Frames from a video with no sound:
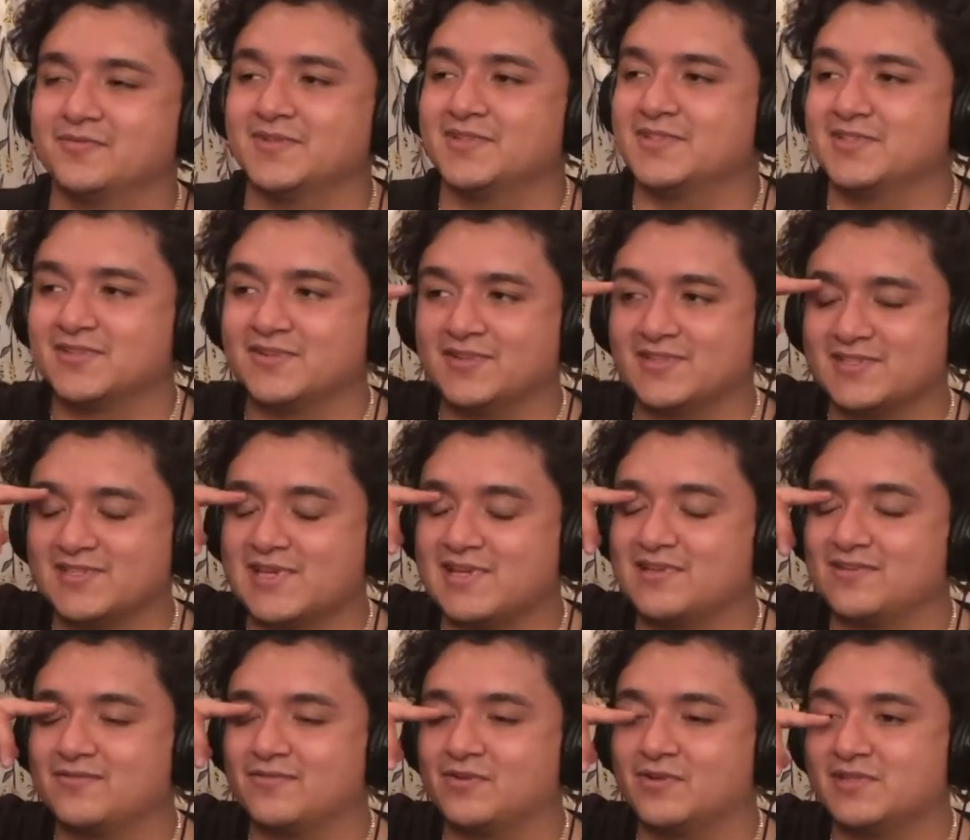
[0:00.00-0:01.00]
Once it
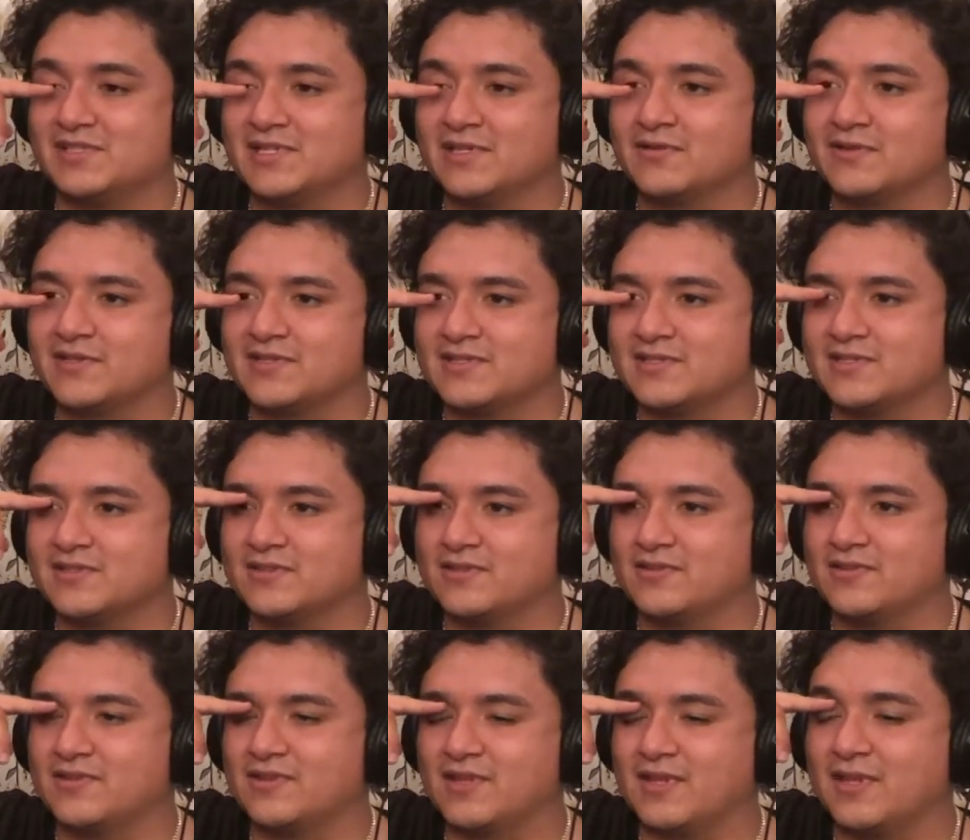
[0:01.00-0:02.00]
crosses
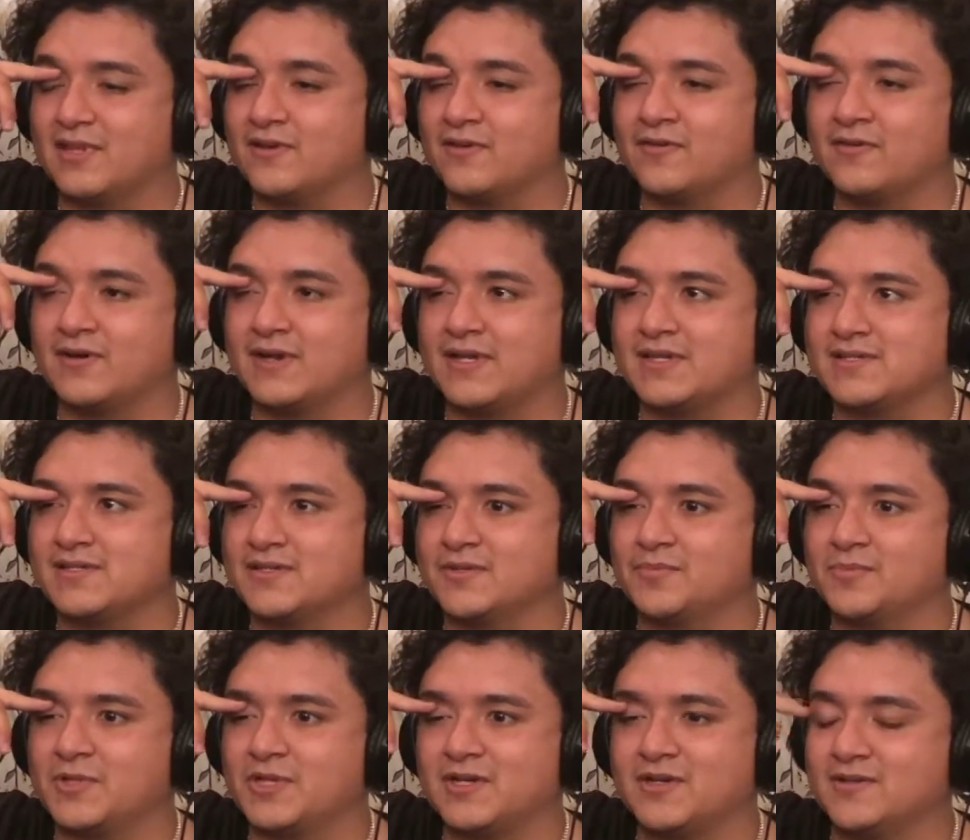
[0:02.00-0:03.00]
that horizon
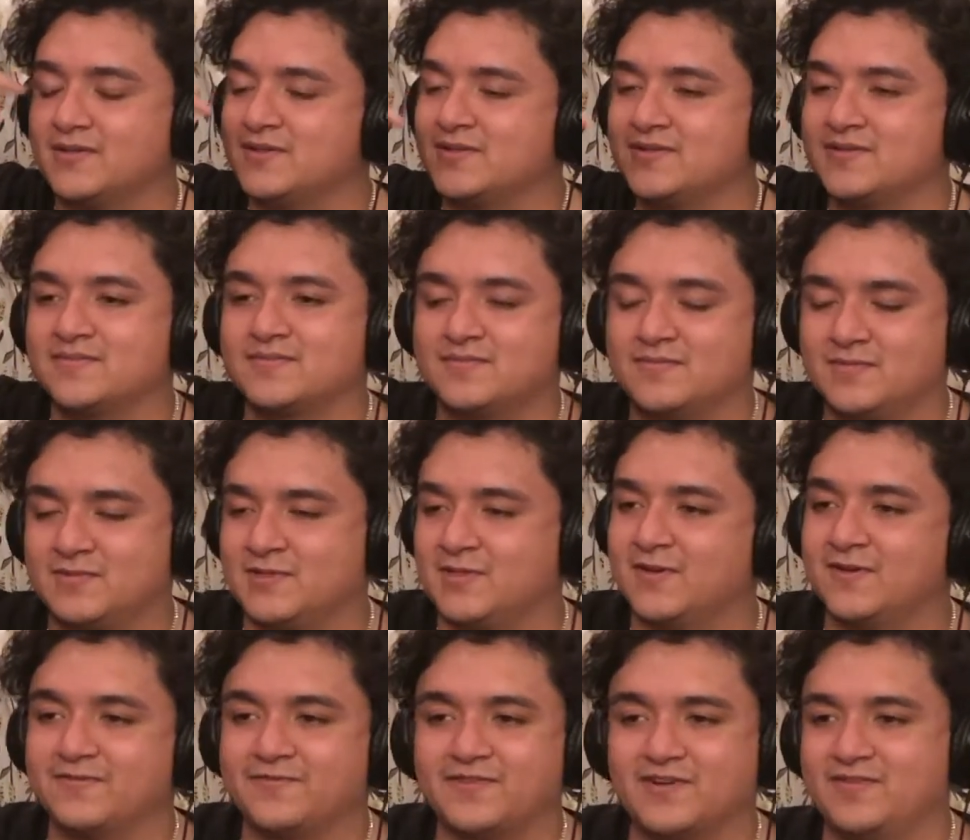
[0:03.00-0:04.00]
up there, it's
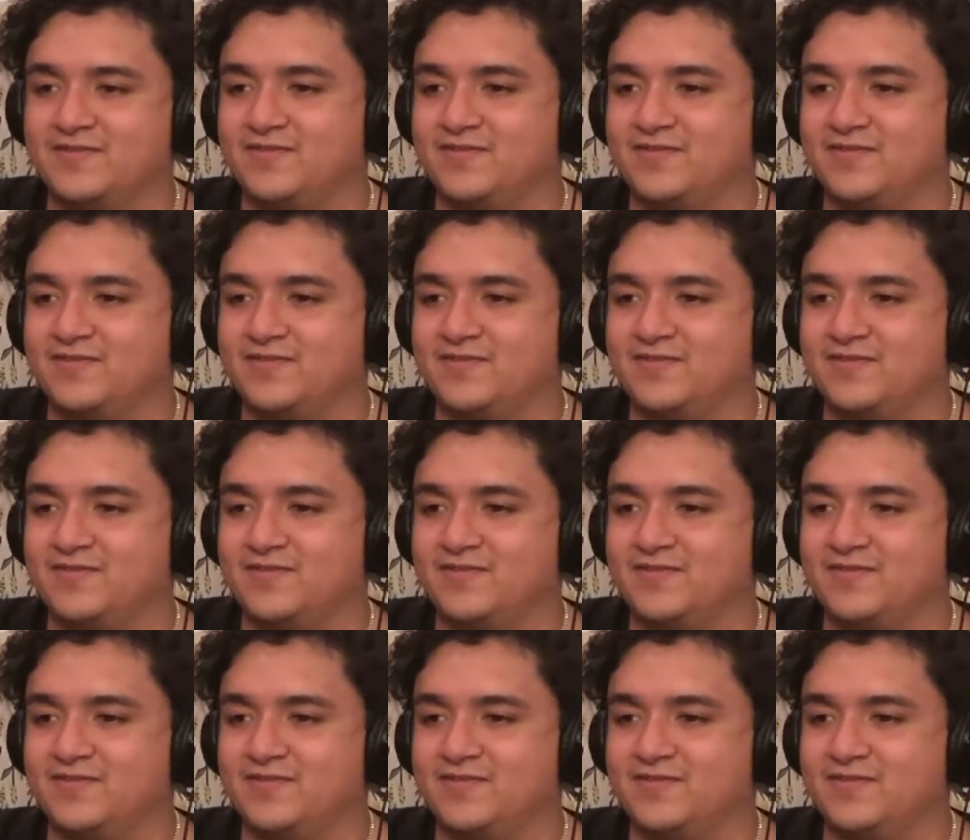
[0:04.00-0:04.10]
gone forever.